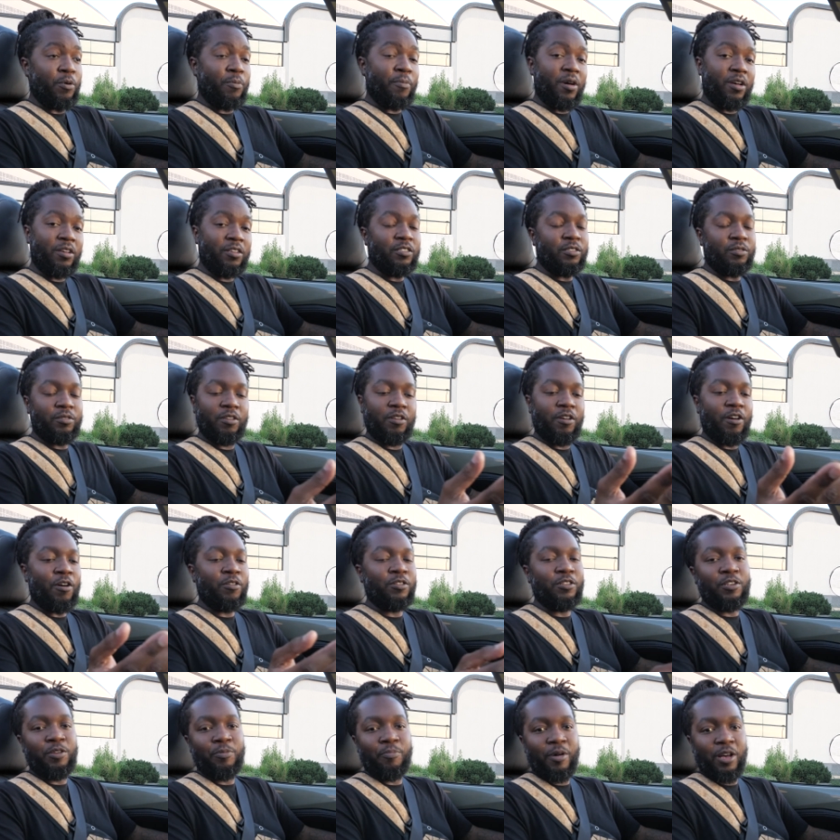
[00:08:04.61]
of he's
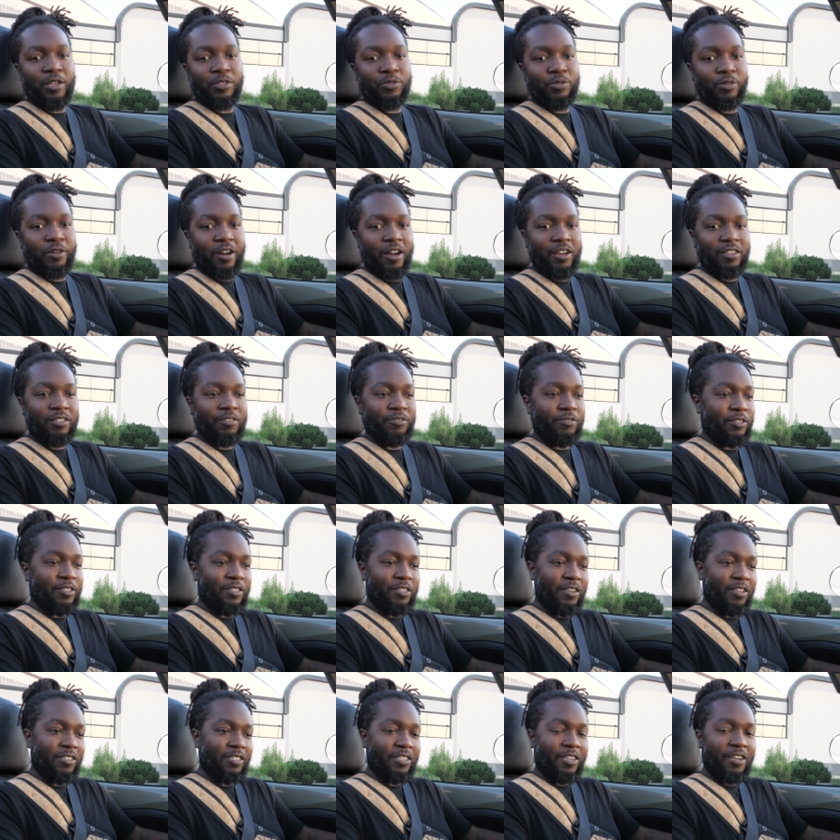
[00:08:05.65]
only the muscle cars. He really
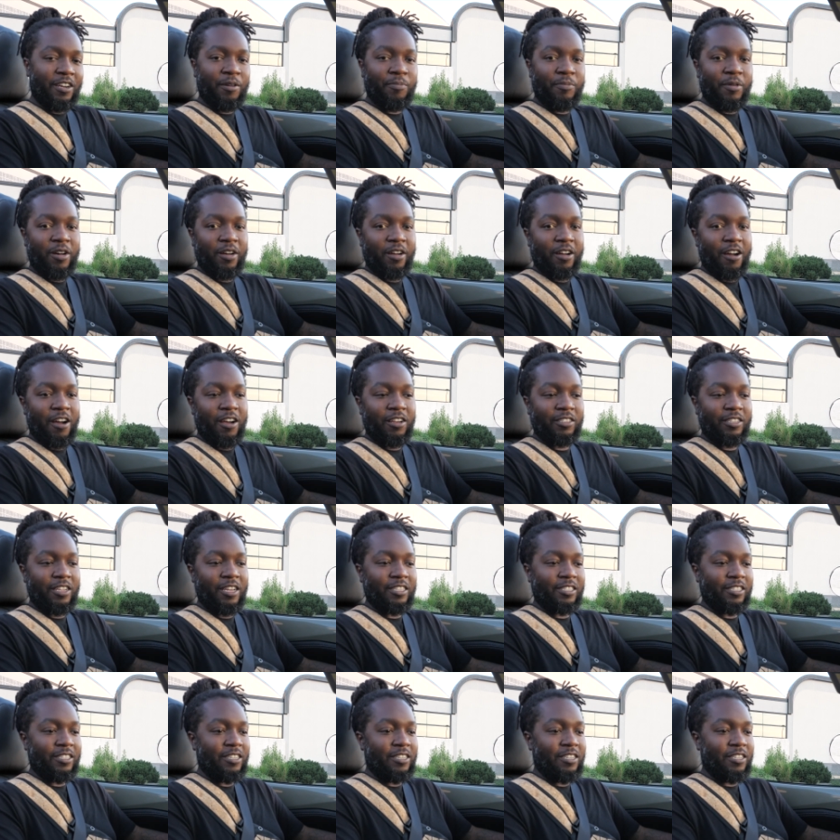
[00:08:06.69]
doesn't care about cars
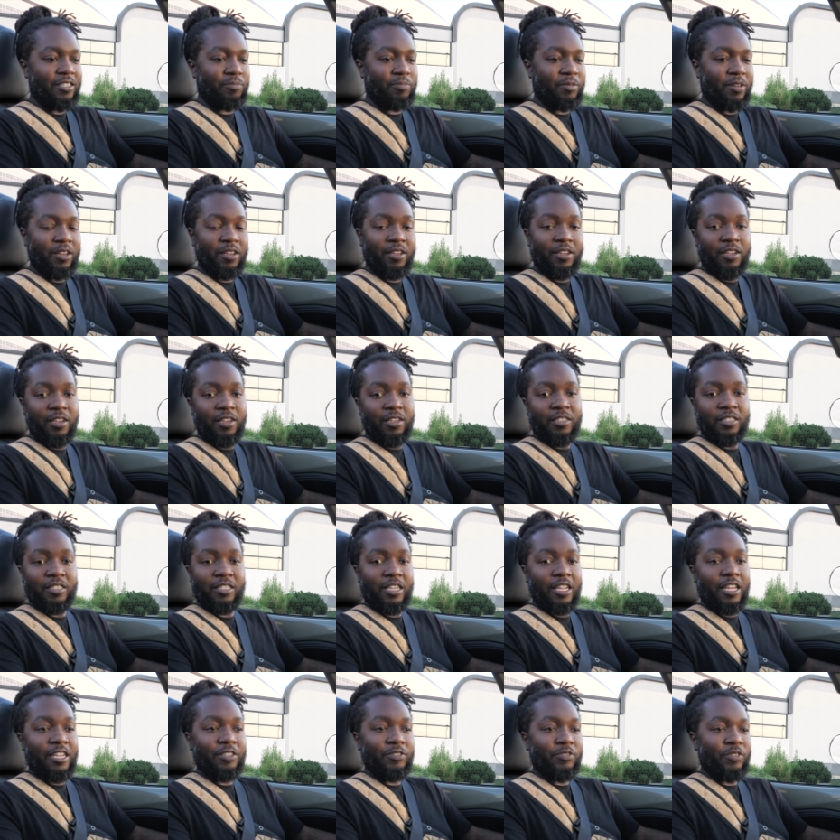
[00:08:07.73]
like these, but just
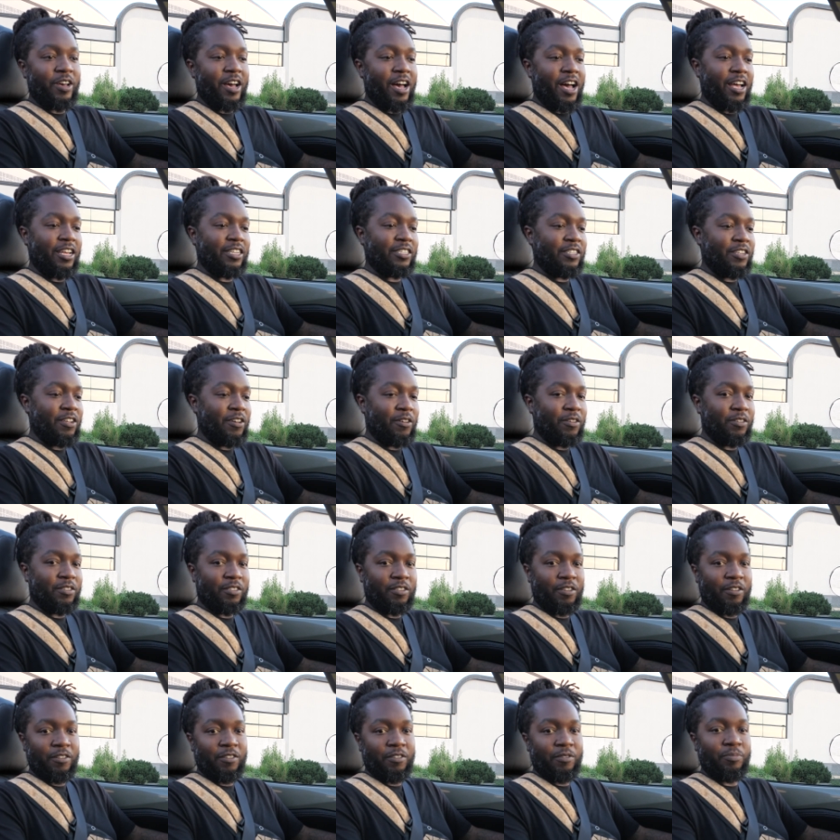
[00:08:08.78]
letting you guys know.
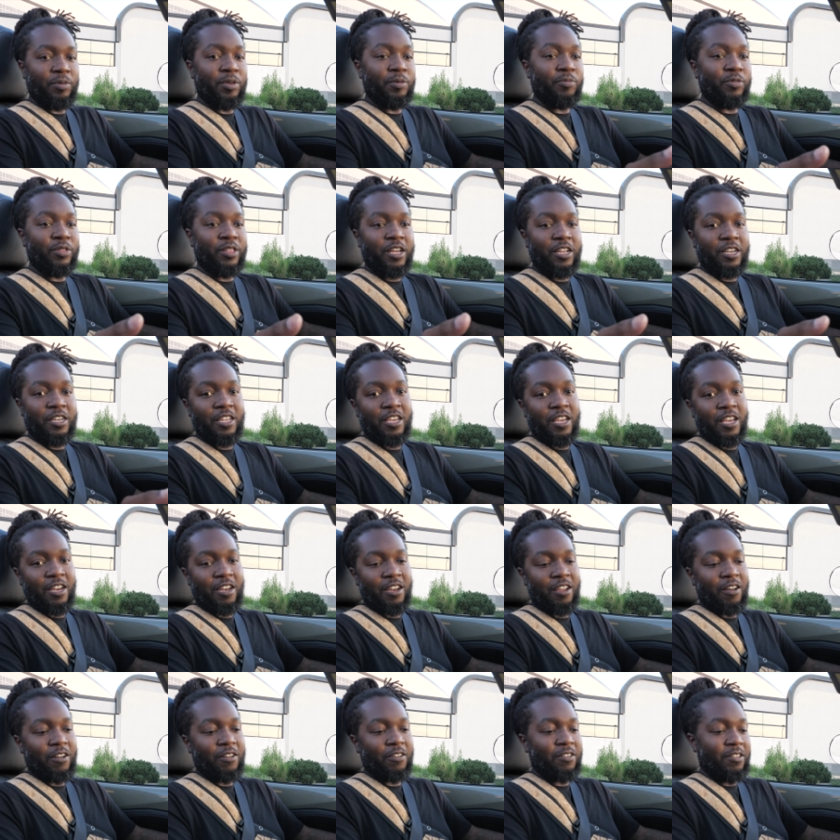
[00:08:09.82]
So the people that did
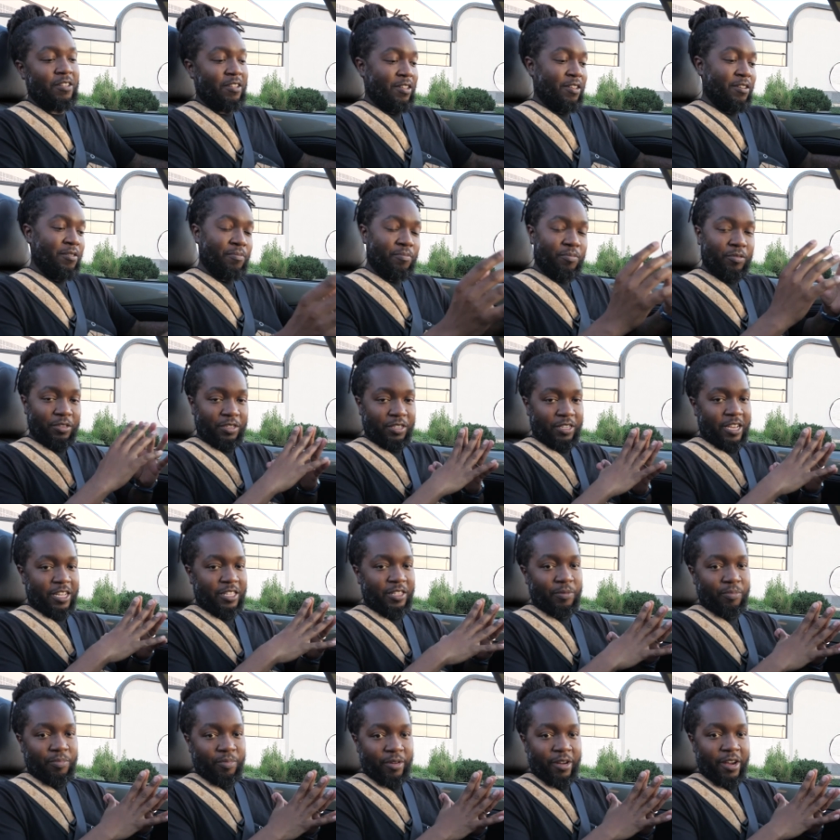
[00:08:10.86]
know, appreciate
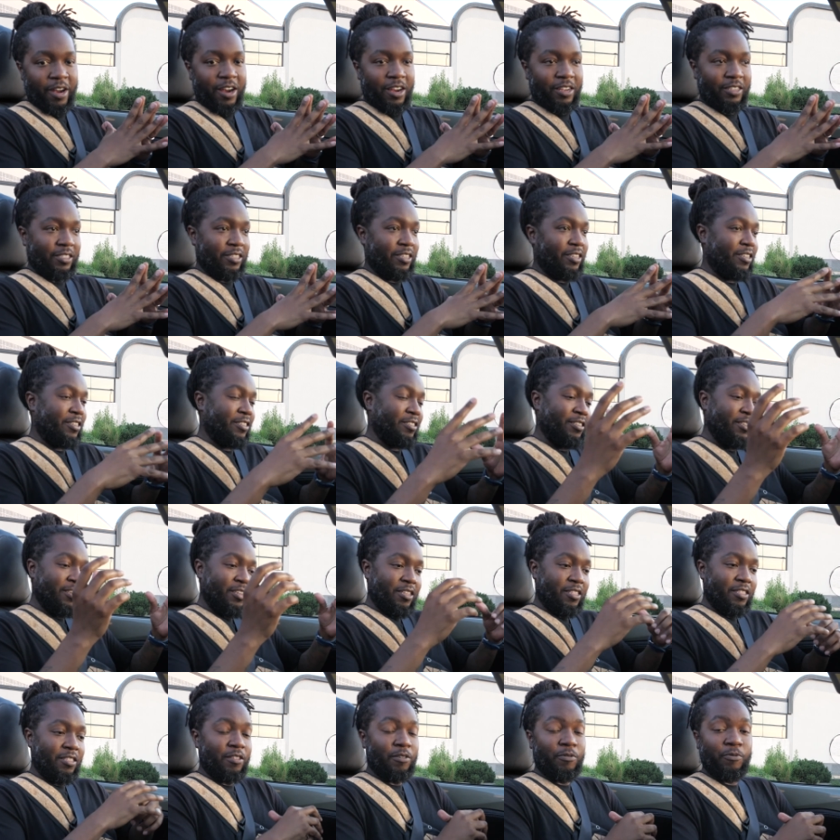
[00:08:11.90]
the prayers and
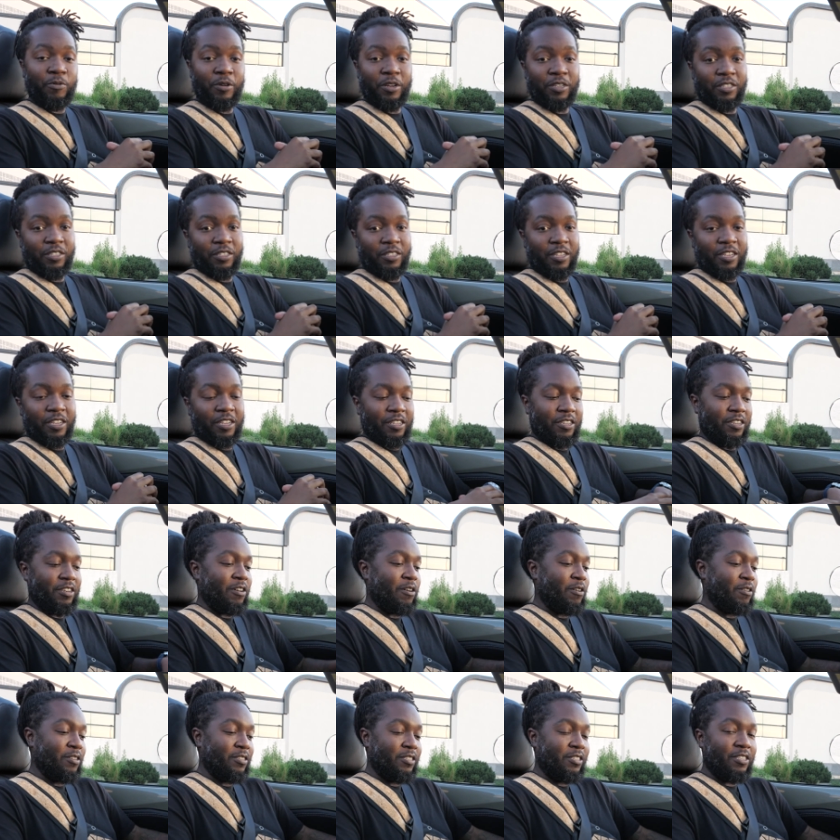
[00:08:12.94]
the wishes and
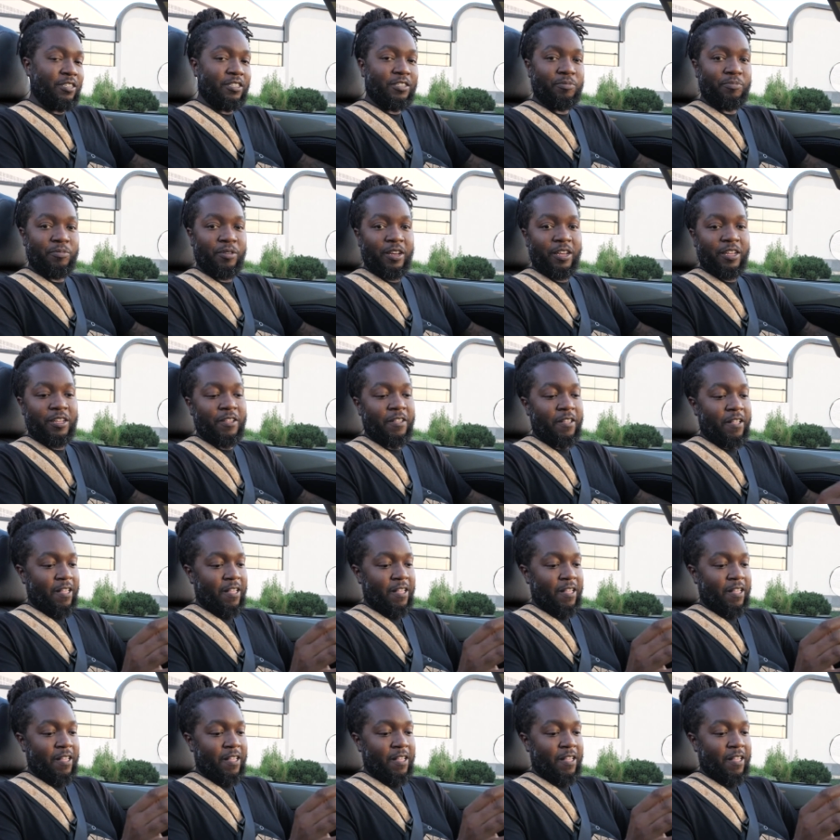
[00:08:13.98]
condolences, but